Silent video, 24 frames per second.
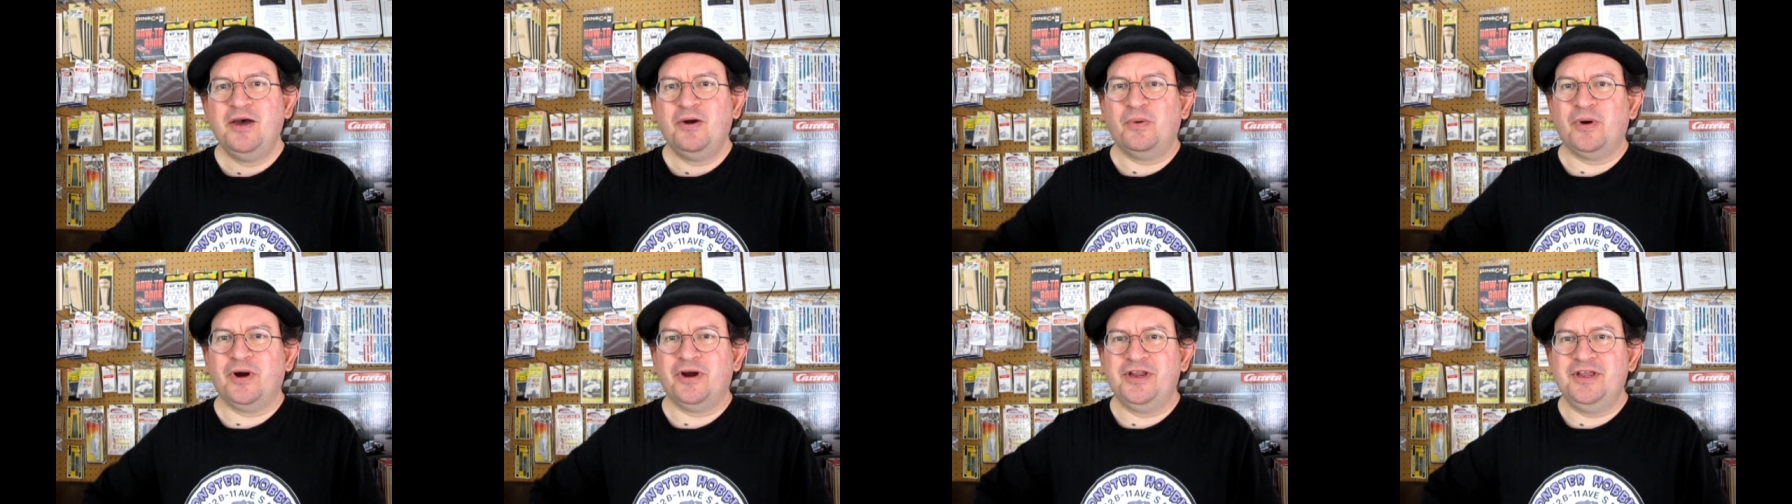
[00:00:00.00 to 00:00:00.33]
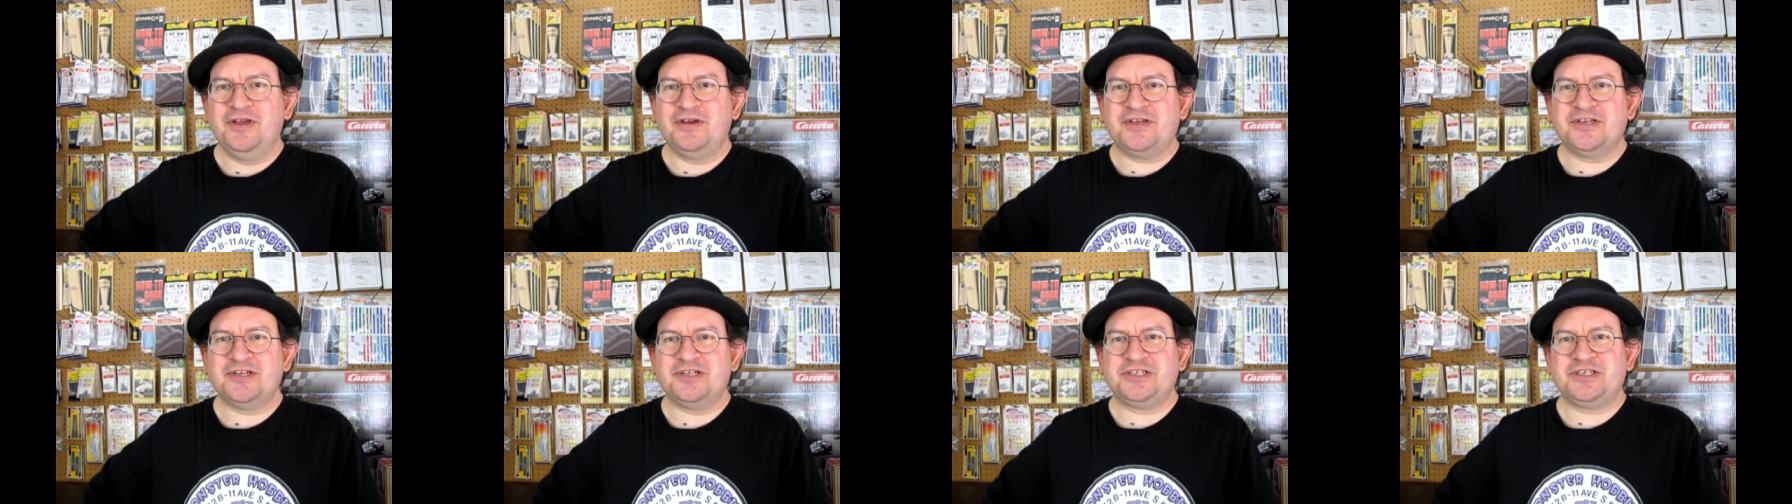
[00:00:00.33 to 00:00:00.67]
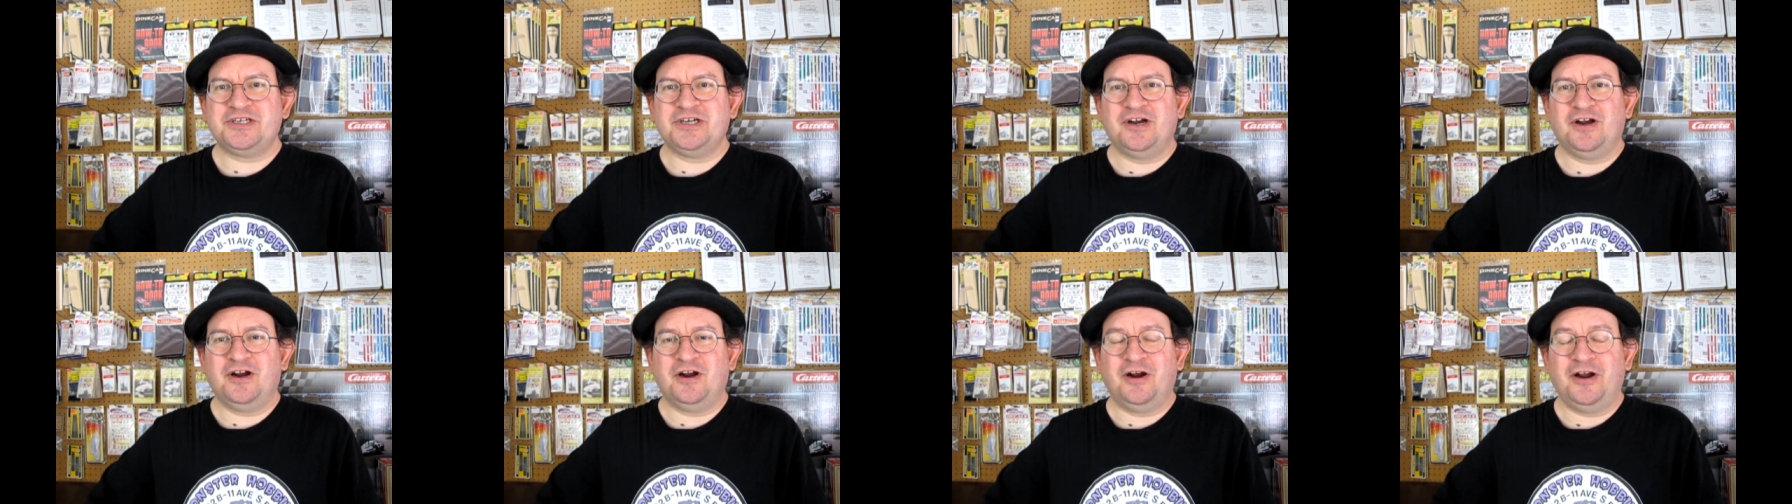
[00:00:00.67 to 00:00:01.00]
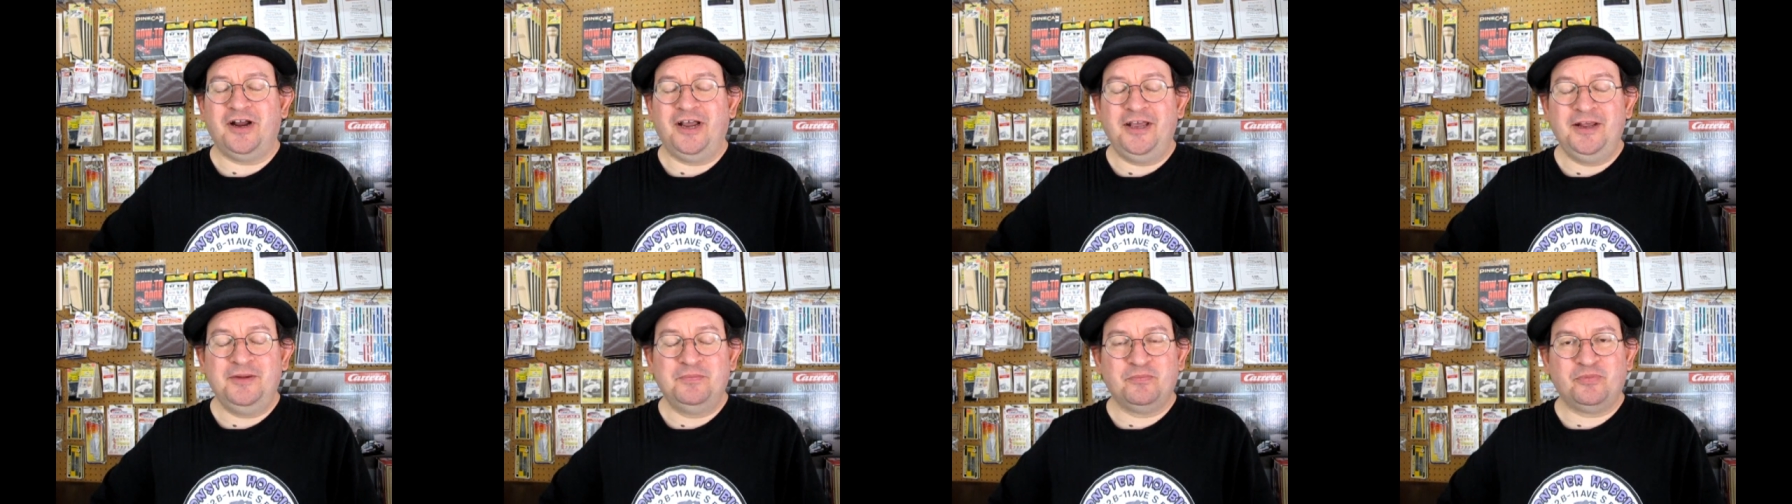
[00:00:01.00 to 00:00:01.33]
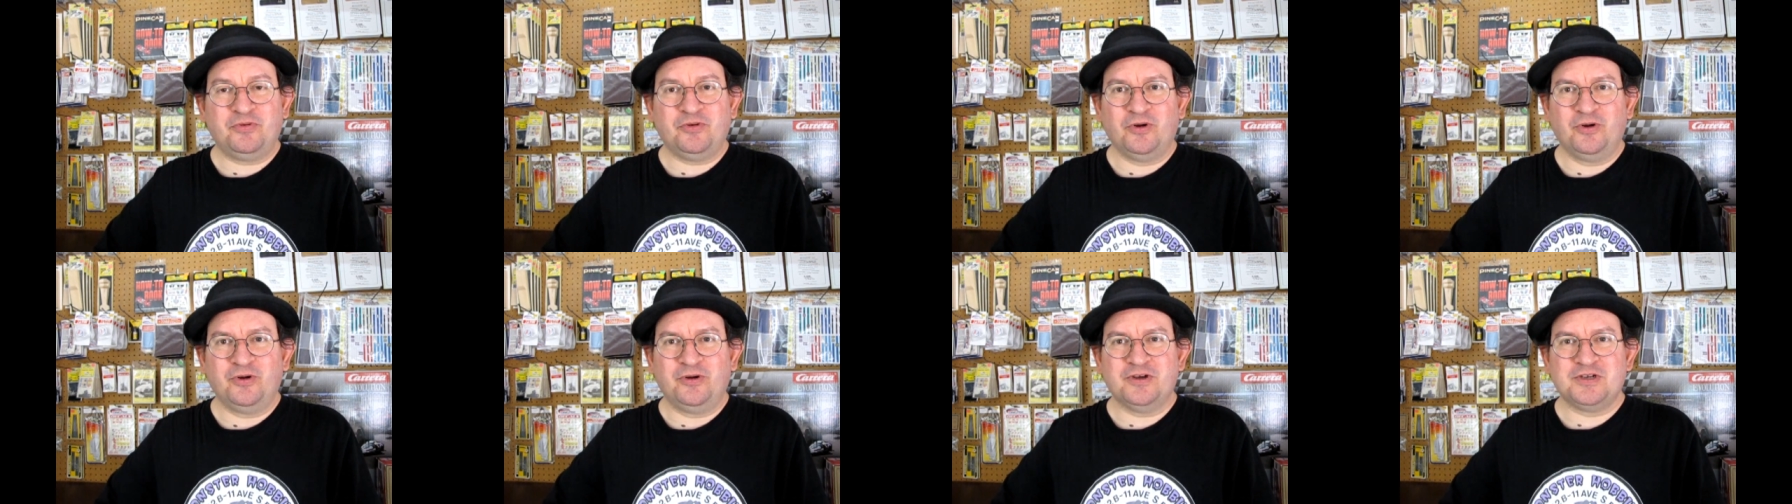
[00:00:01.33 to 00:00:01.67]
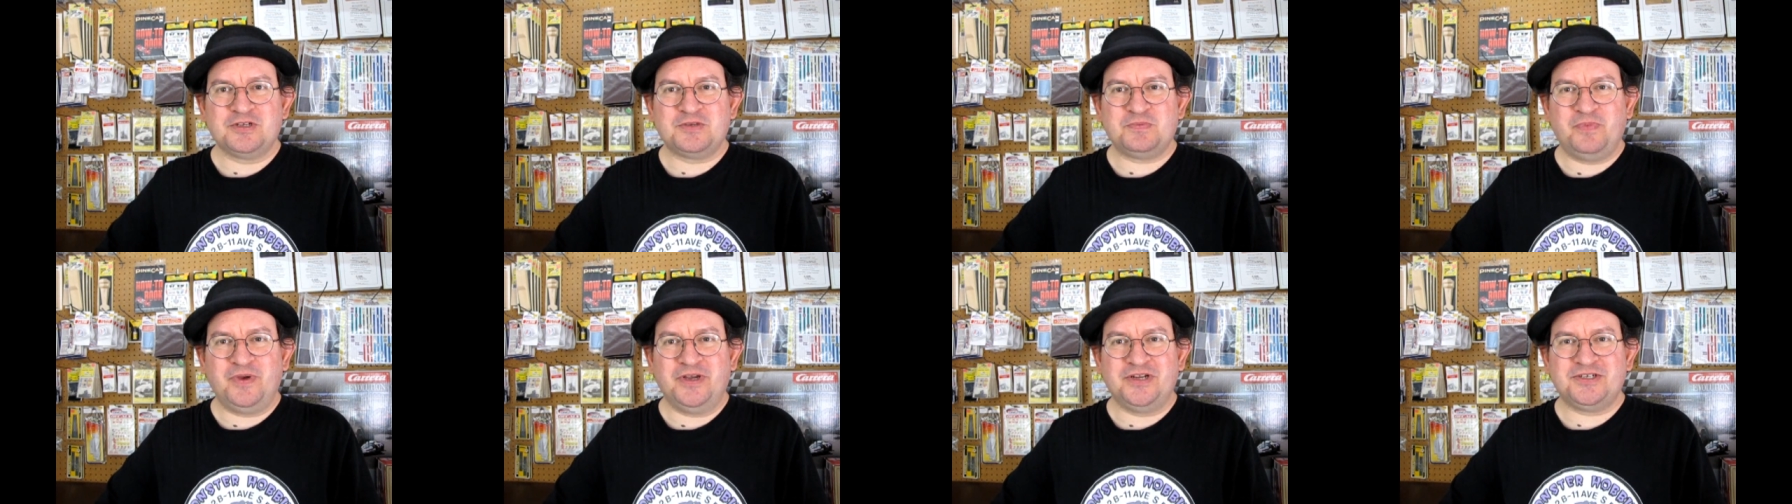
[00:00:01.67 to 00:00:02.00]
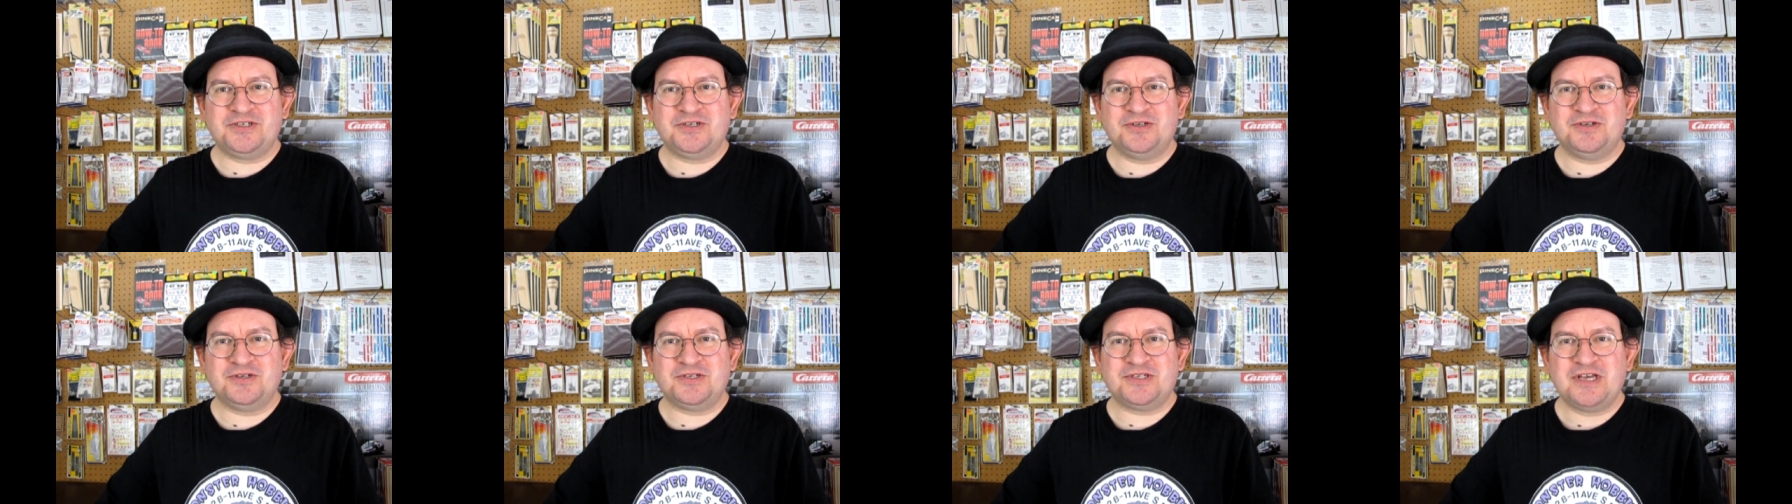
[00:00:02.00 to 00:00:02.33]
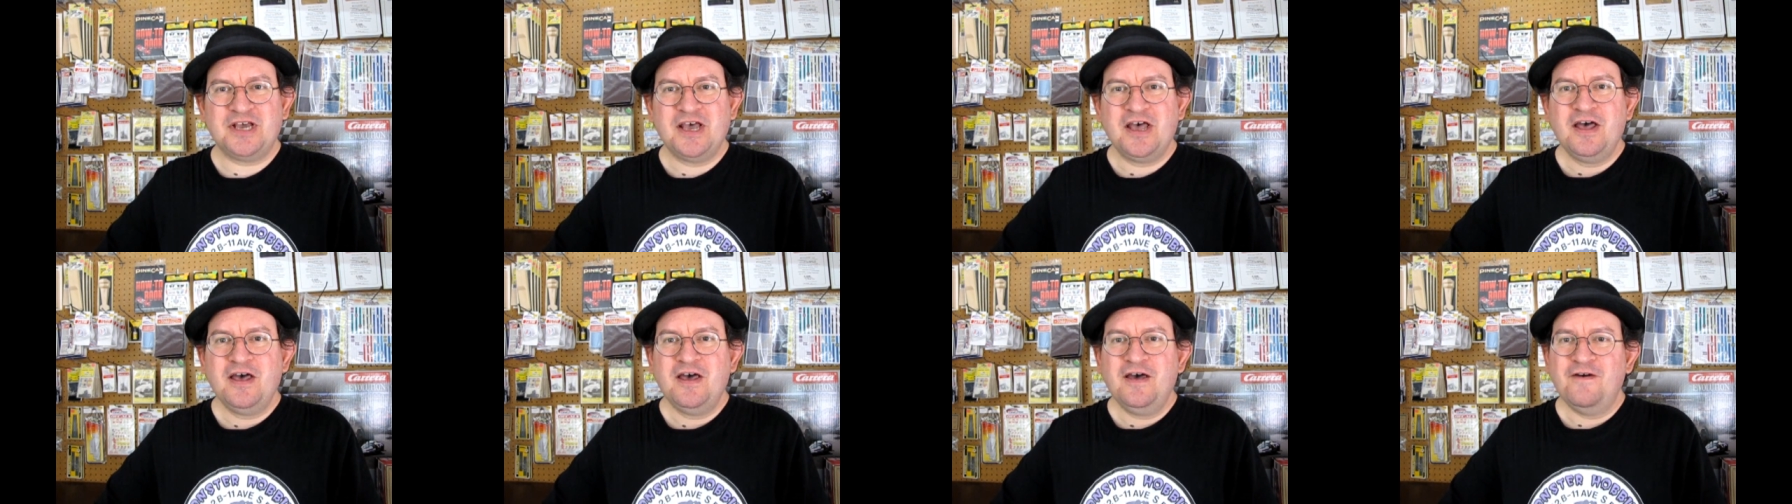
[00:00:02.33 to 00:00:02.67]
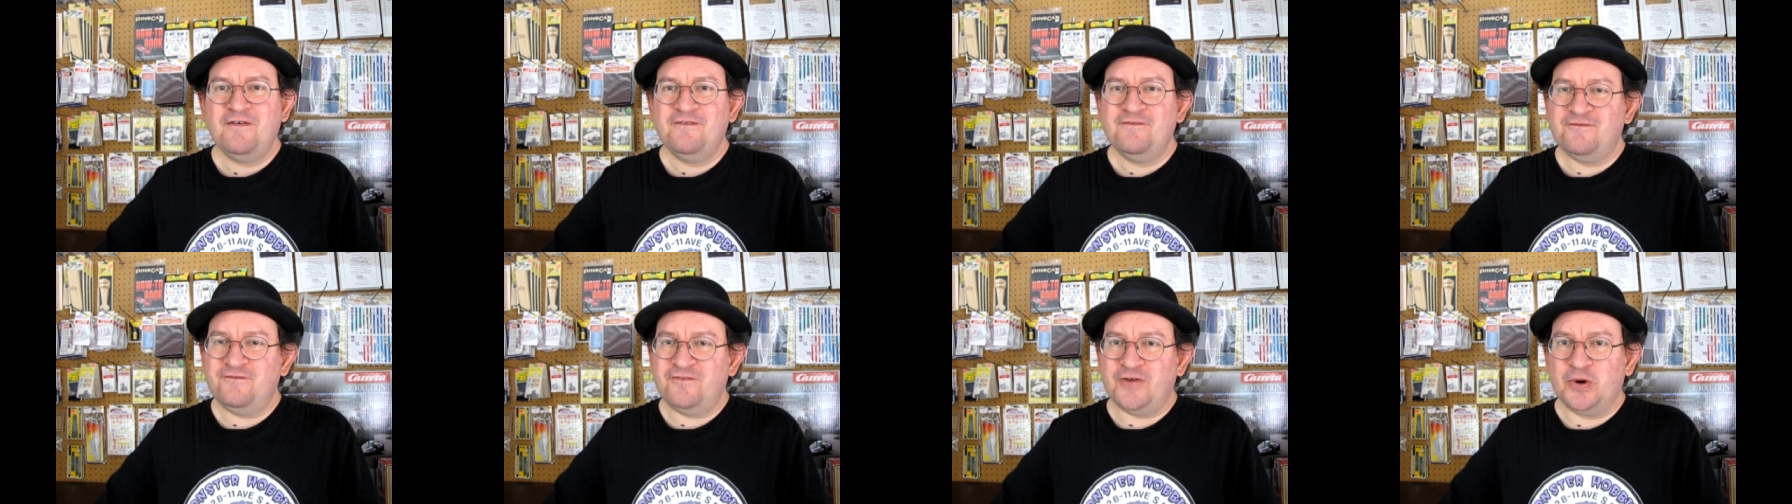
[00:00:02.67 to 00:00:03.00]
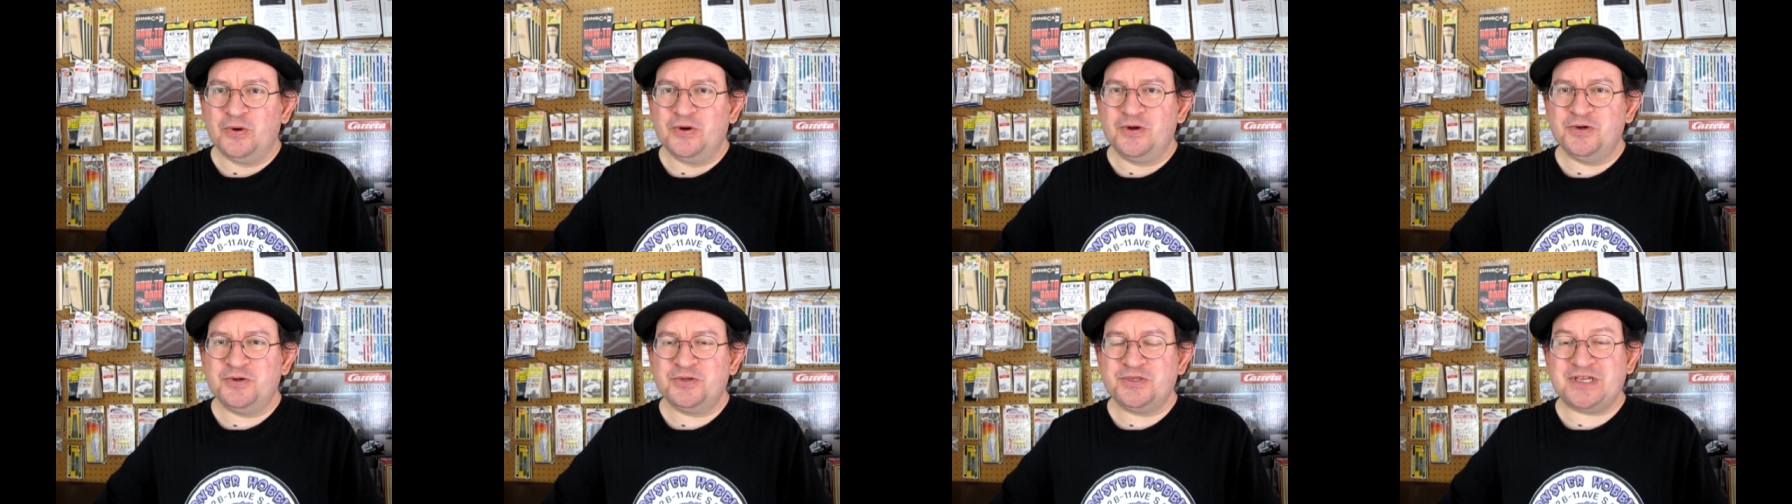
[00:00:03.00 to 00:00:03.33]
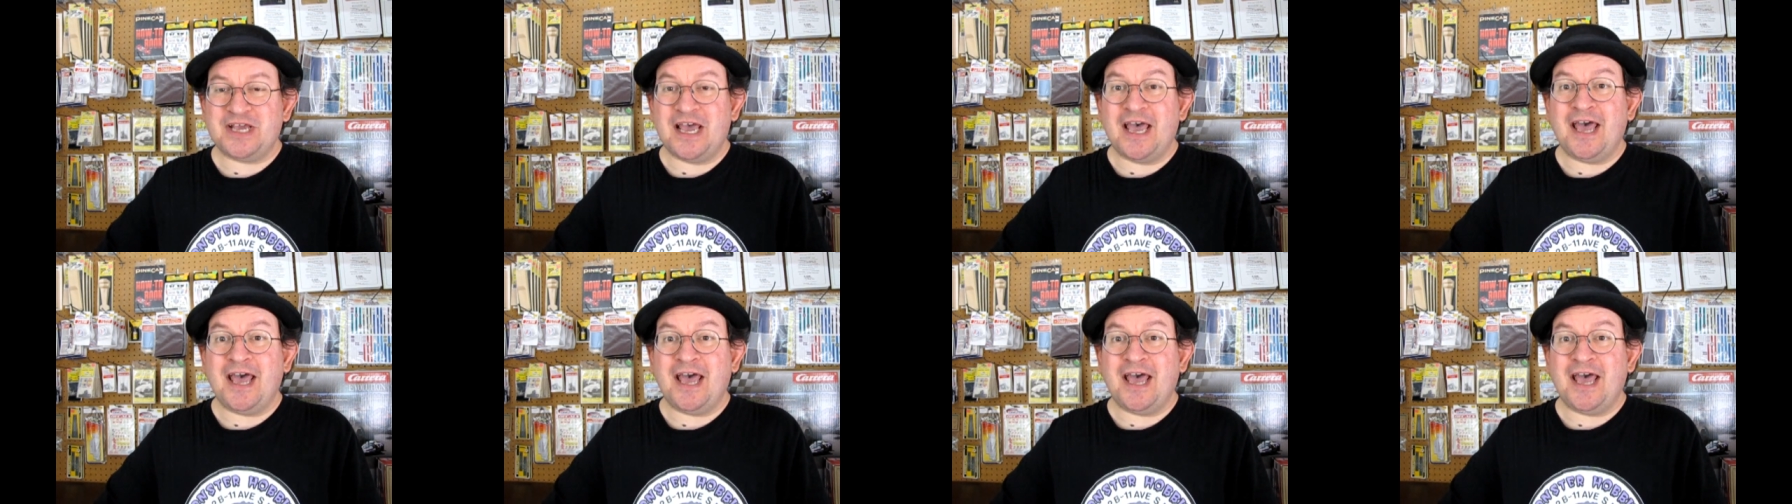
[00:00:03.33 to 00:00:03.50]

where you can share in-progress pictures, photos,